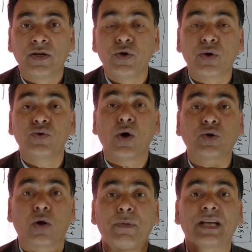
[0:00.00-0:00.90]
You're
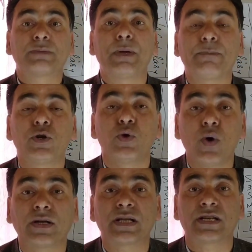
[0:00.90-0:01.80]
not wrong because people
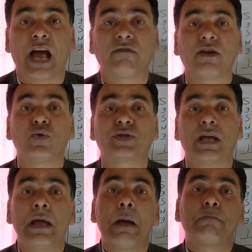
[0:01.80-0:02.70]
do understand when you
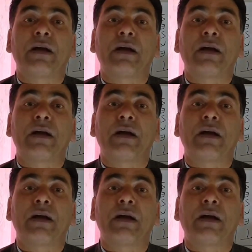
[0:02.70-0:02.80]
say